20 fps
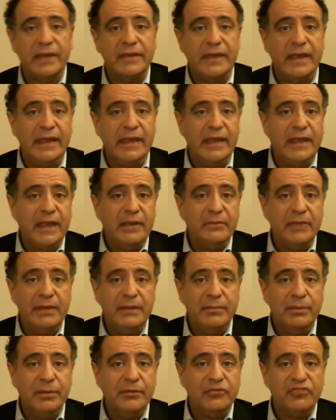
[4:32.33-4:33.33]
The
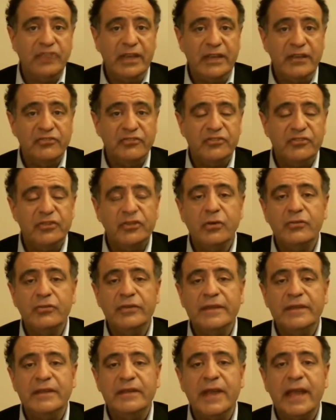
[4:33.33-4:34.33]
people changes. You know,
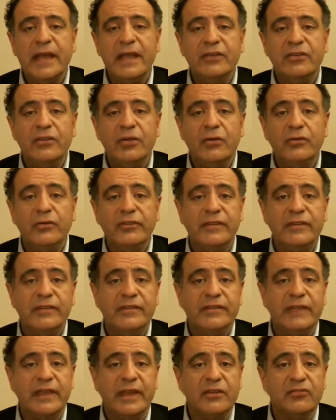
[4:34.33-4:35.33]
the
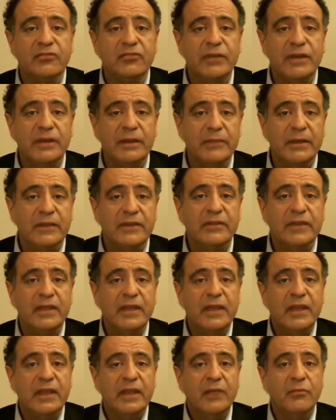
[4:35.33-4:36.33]
diagnosis and treatments
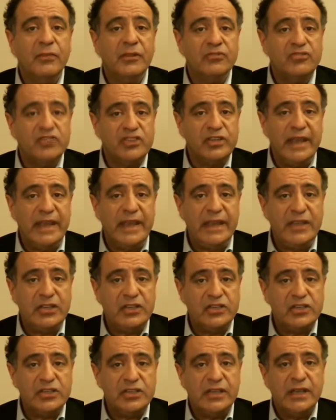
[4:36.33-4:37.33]
will
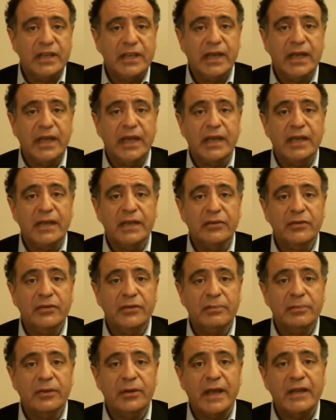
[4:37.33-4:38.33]
change.
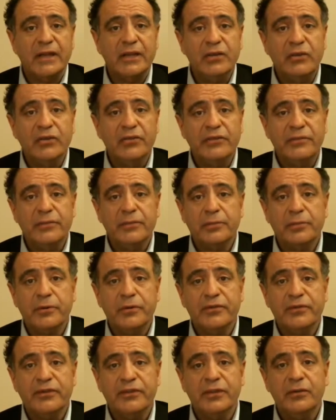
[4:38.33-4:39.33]
The prognosis of a
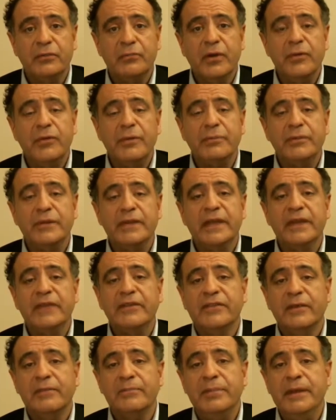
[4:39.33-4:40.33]
person, when we predict
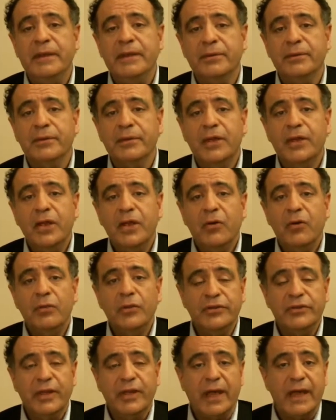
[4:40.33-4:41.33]
some people
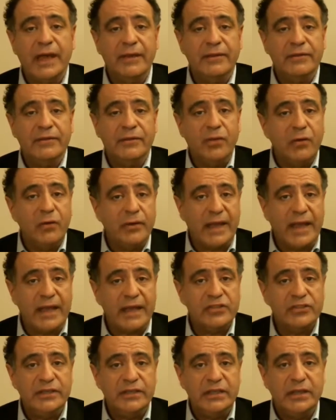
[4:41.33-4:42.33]
will die, don't
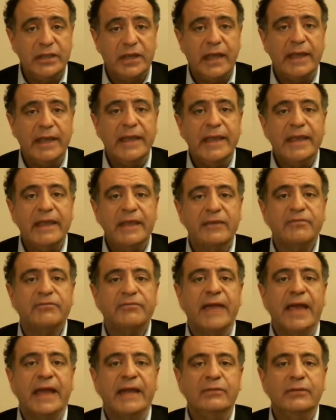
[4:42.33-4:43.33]
actually die. In
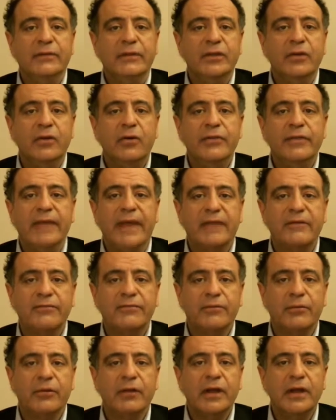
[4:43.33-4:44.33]
fact, we know
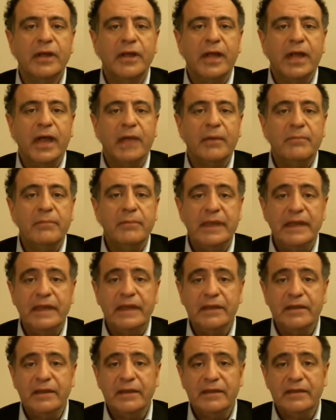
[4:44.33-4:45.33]
that for
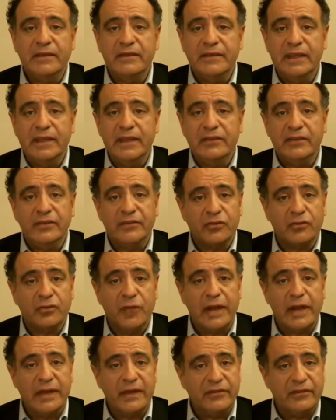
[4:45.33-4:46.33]
many diseases,
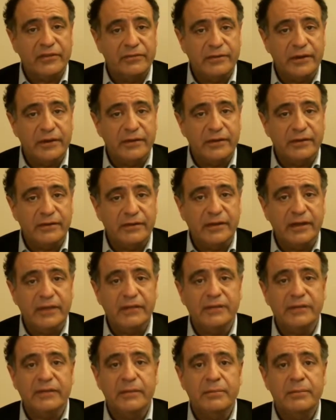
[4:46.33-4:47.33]
chronic severe
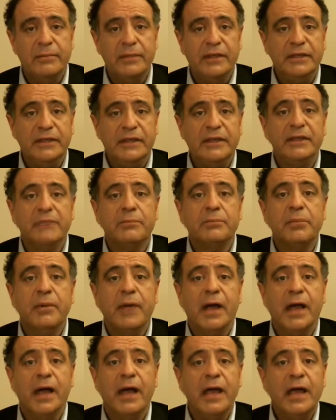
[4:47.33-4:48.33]
diseases, the ability to
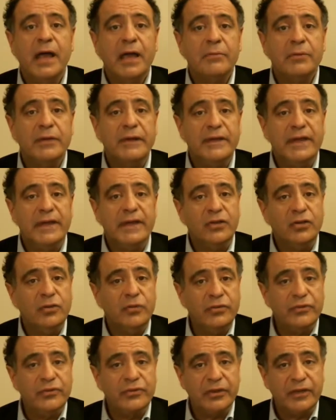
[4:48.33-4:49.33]
predict
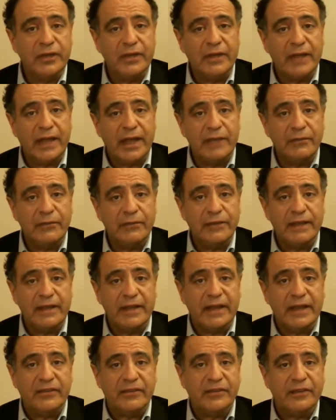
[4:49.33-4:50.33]
who is going to die over the
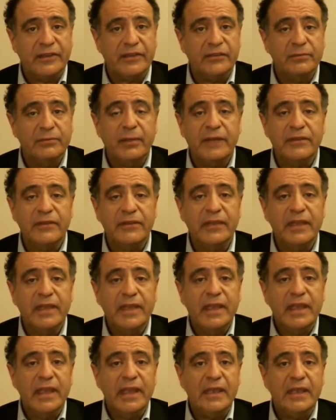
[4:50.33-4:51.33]
next 6 months
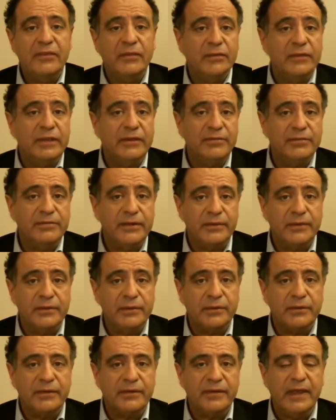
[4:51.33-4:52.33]
is only
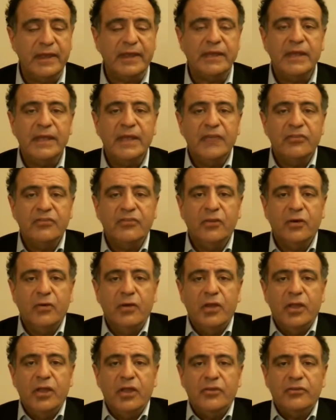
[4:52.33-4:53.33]
50%.
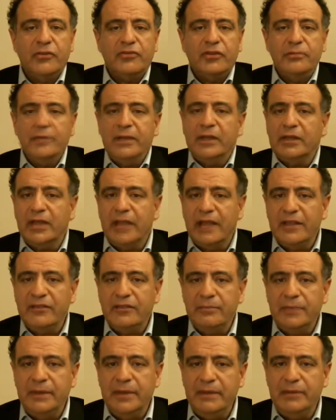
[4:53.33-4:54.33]
So there's going to be lots
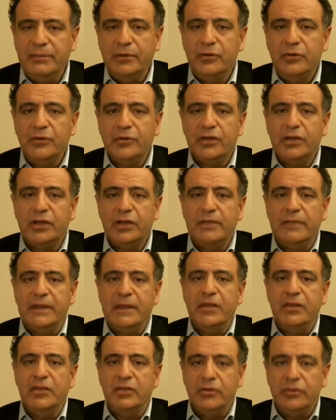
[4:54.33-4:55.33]
of people who are going to
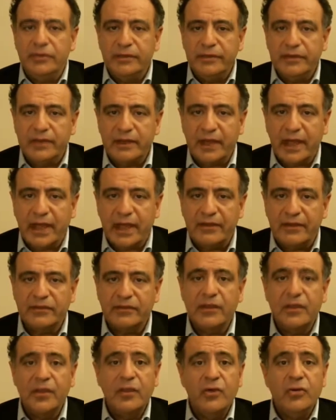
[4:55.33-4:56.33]
be euthanized
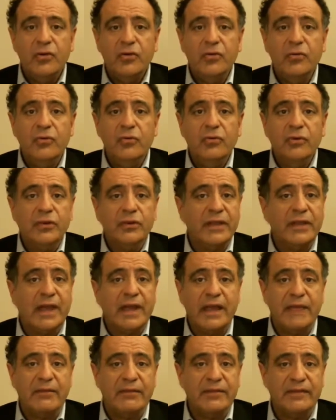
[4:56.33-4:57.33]
who will
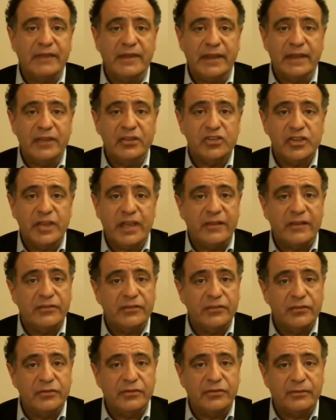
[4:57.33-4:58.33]
not have a second
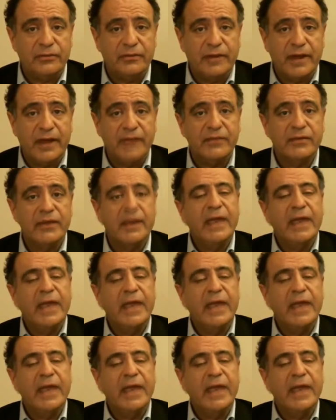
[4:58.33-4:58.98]
chance to survive.